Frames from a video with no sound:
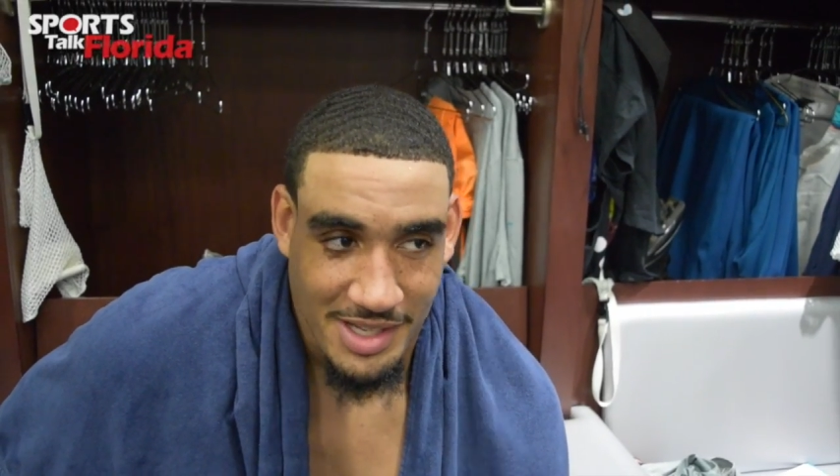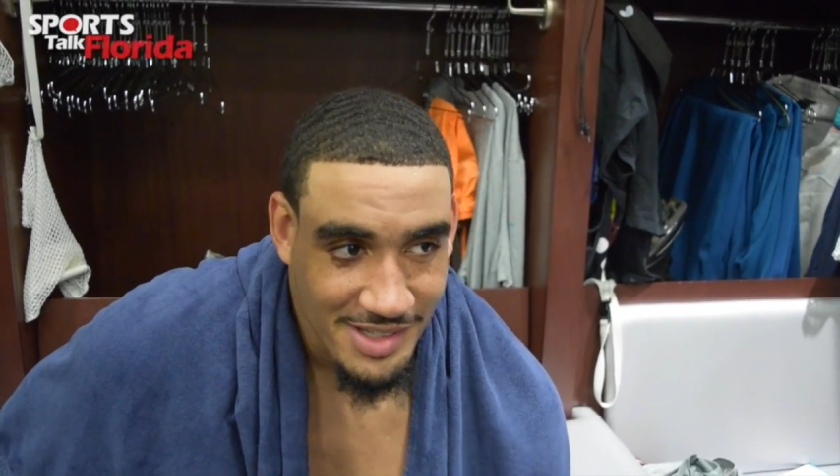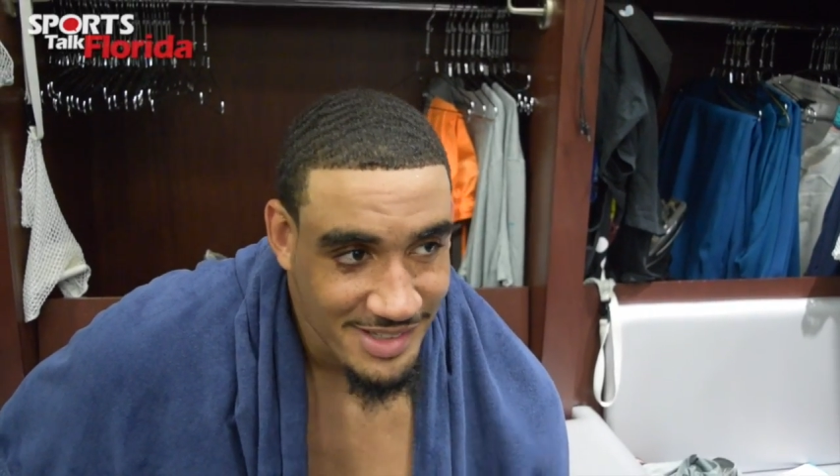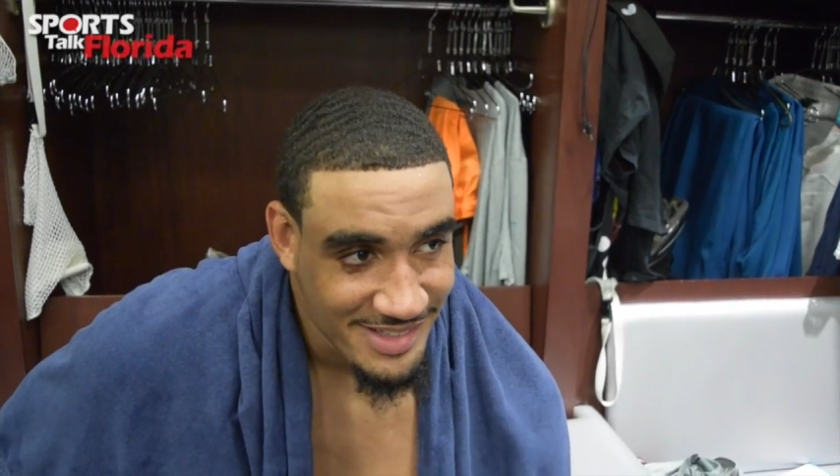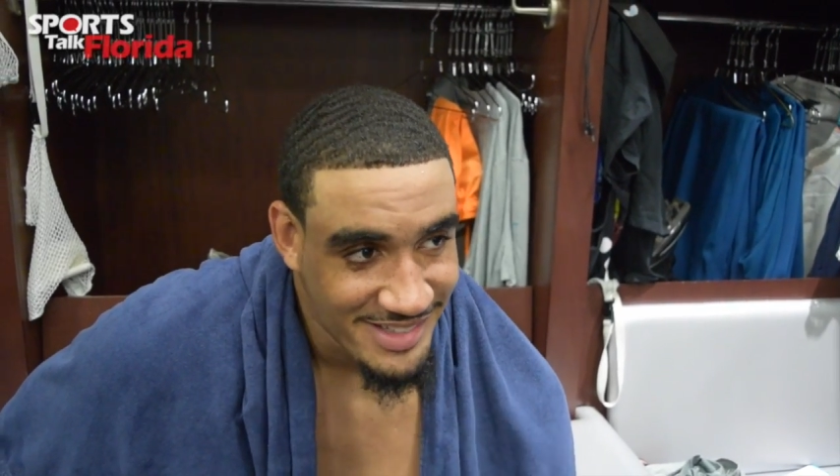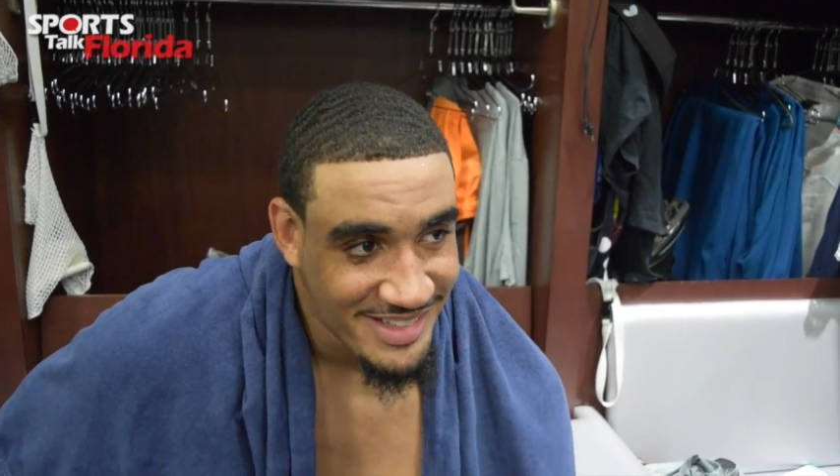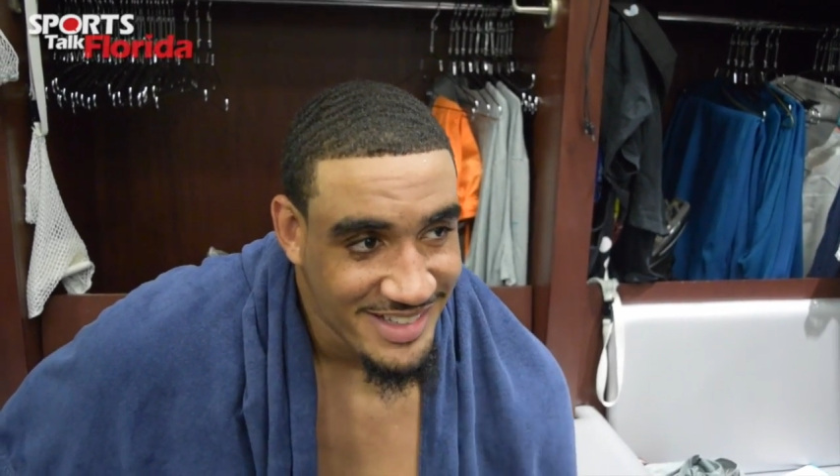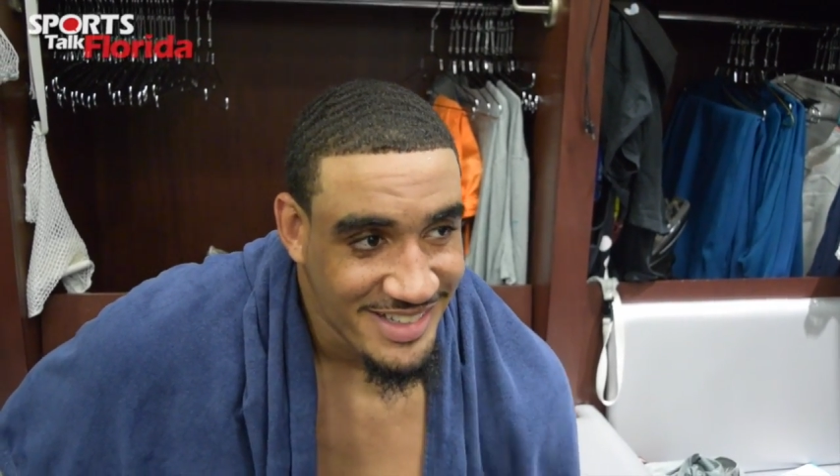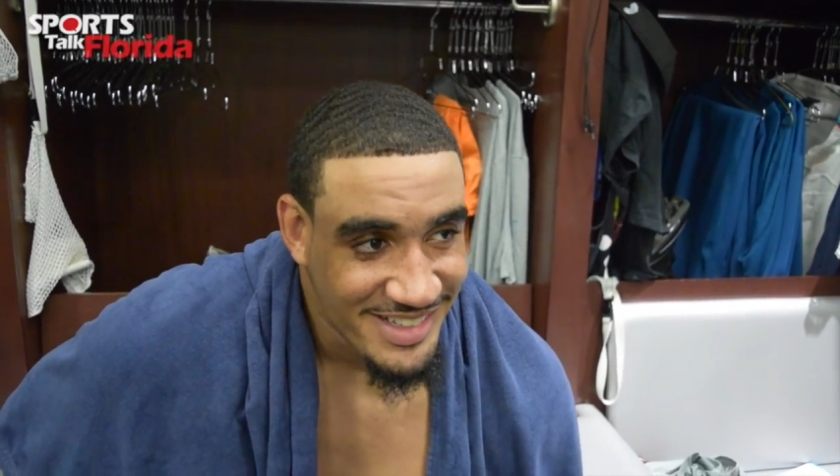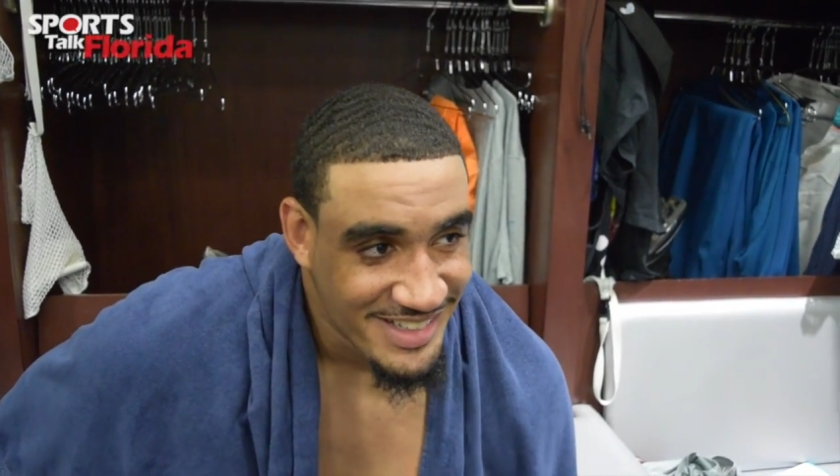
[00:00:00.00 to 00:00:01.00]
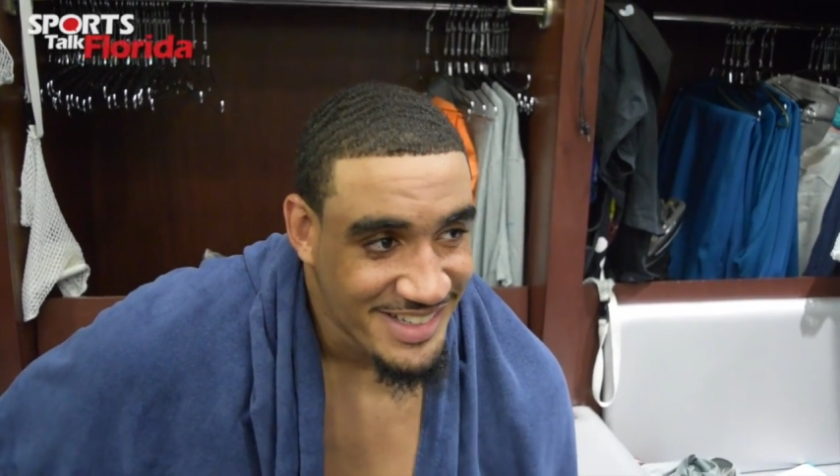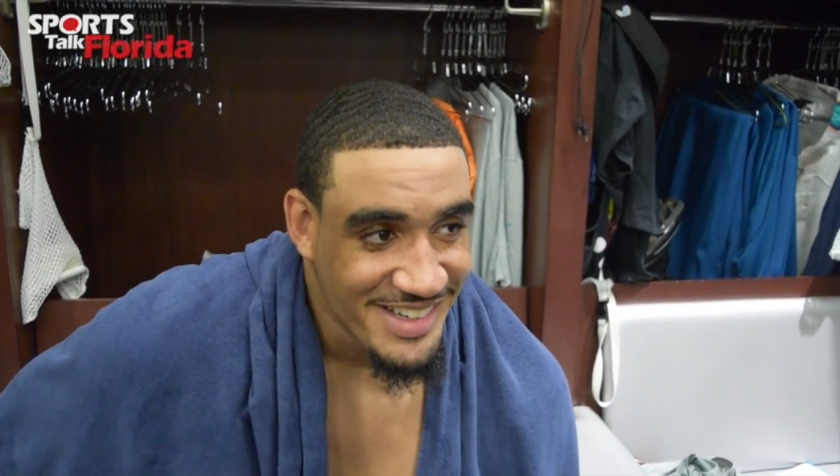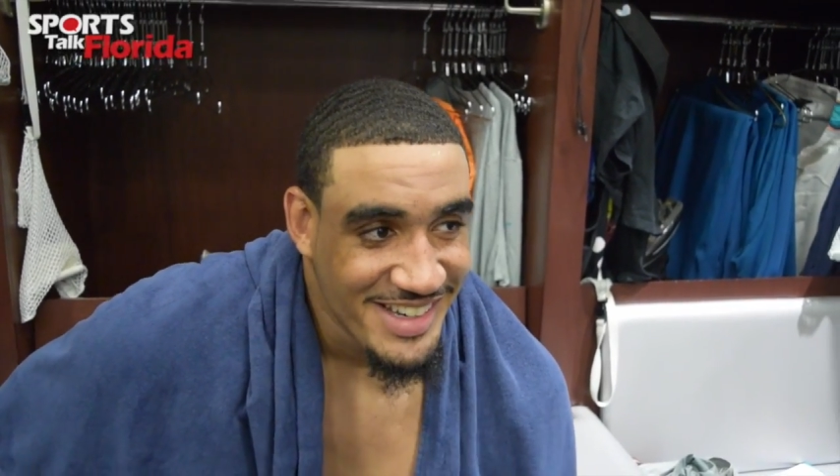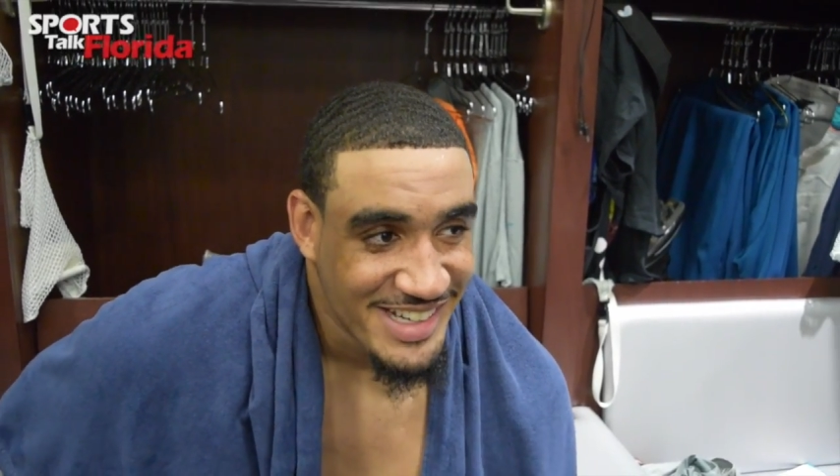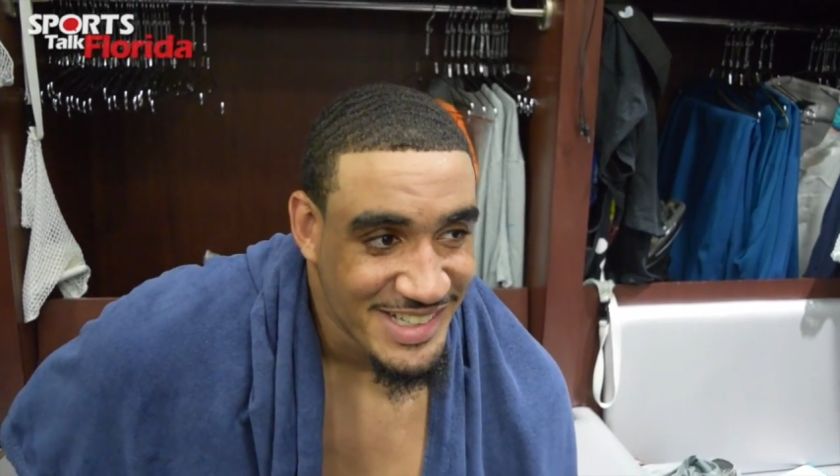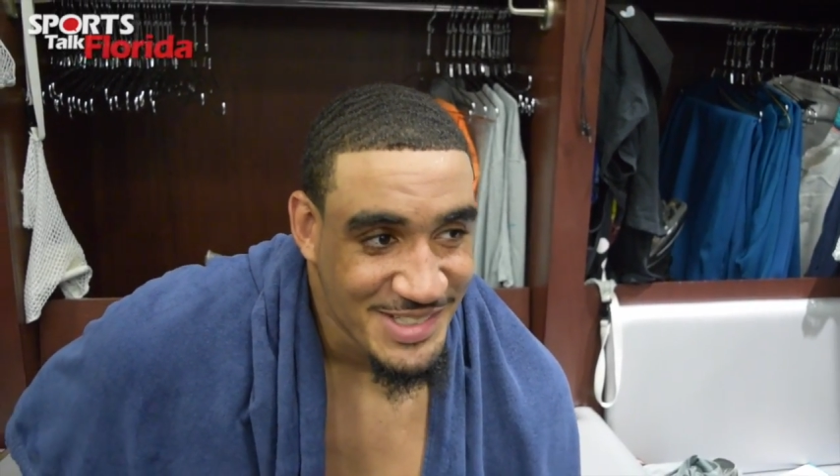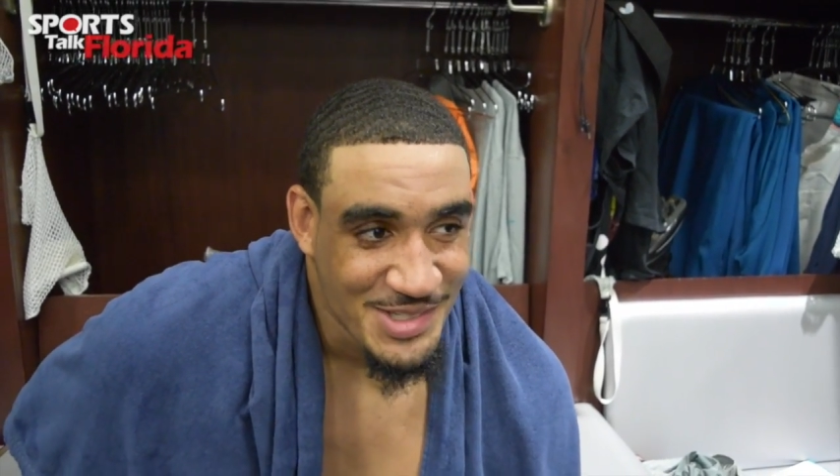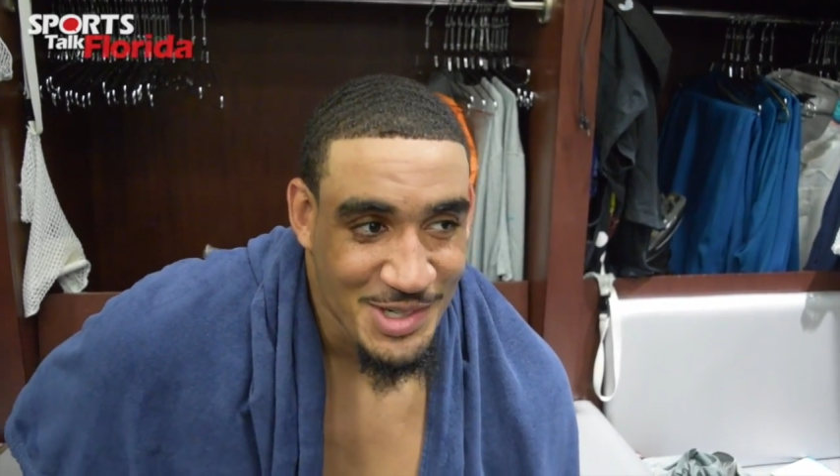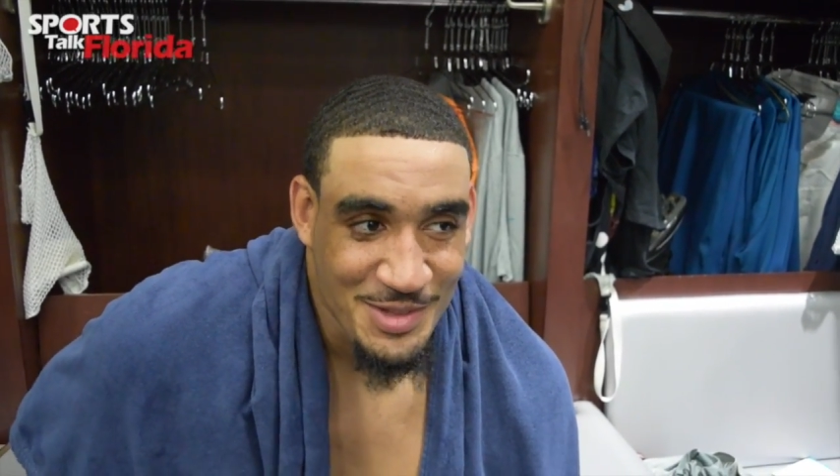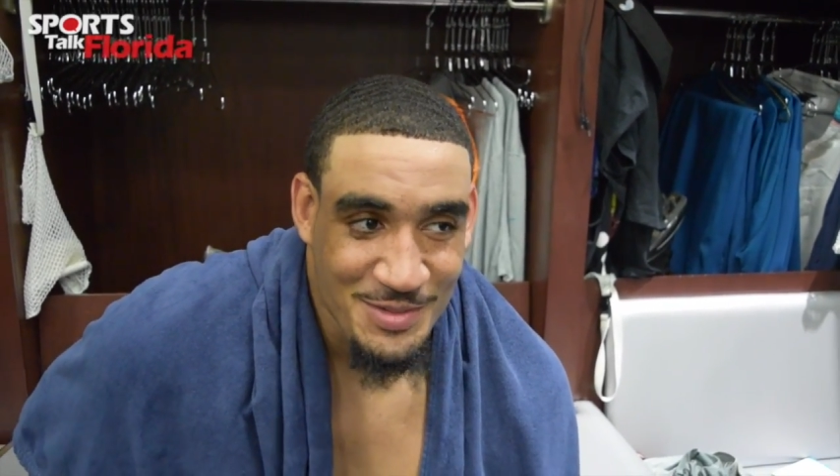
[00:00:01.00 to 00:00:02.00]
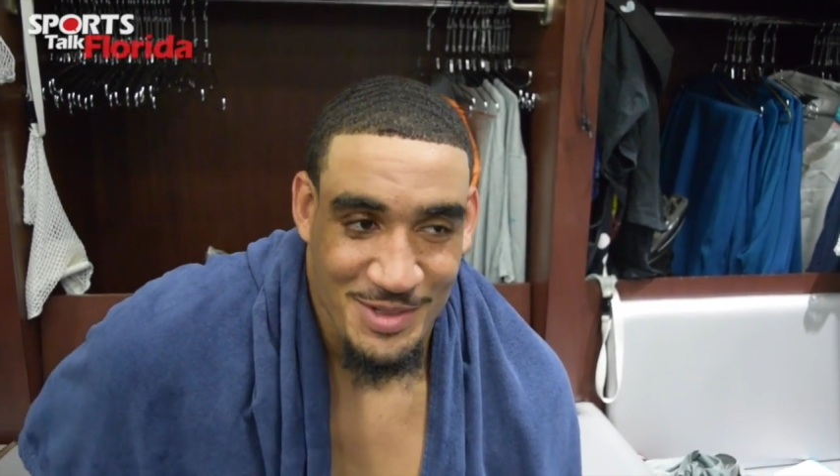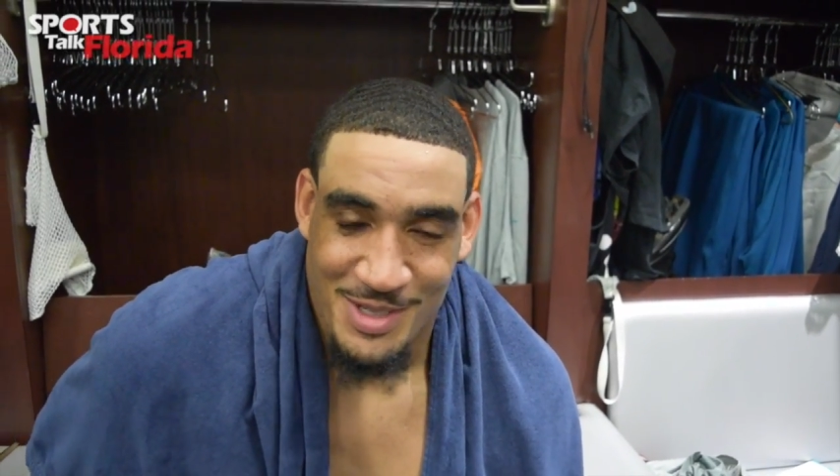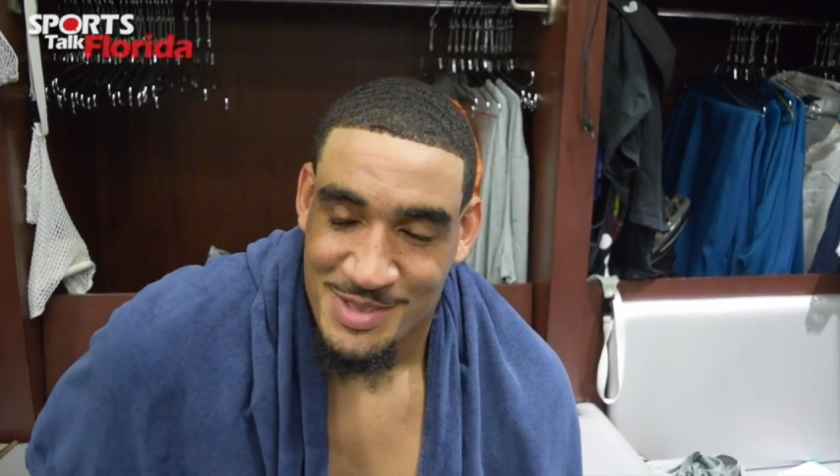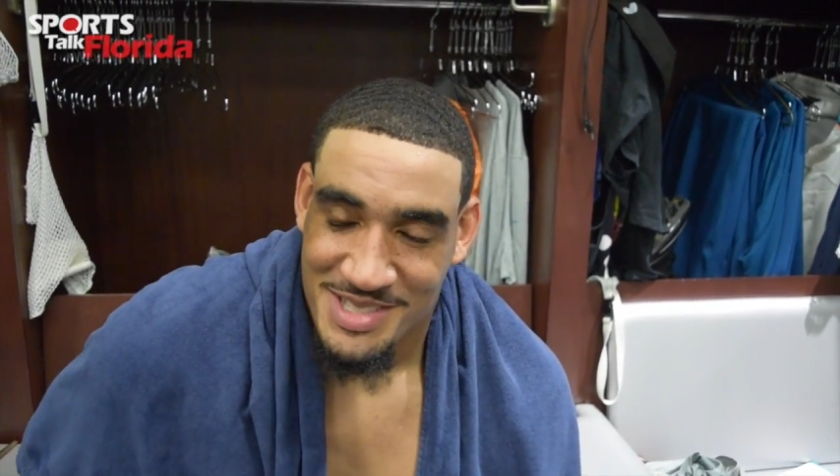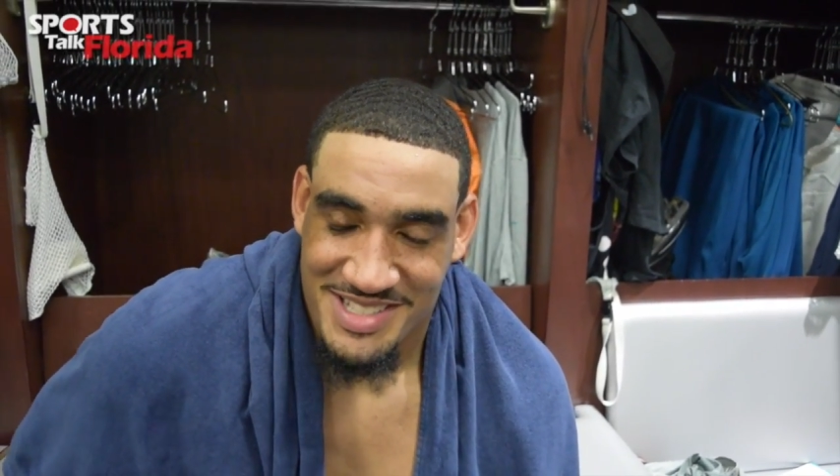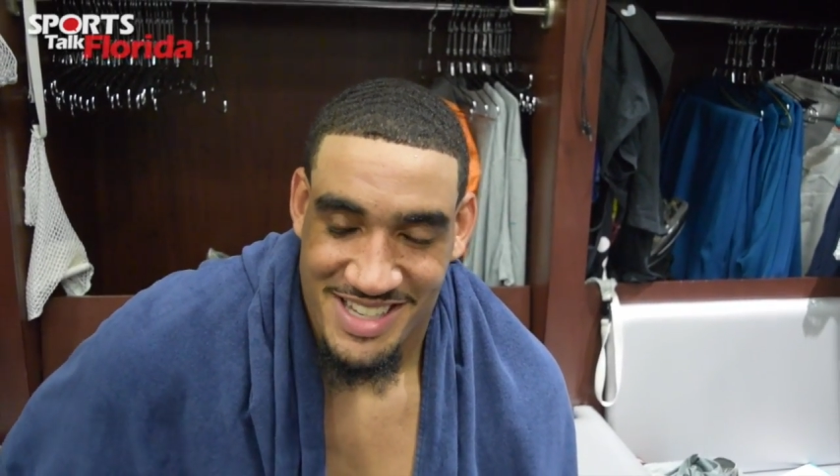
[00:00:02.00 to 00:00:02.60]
Like, Jordan Phillips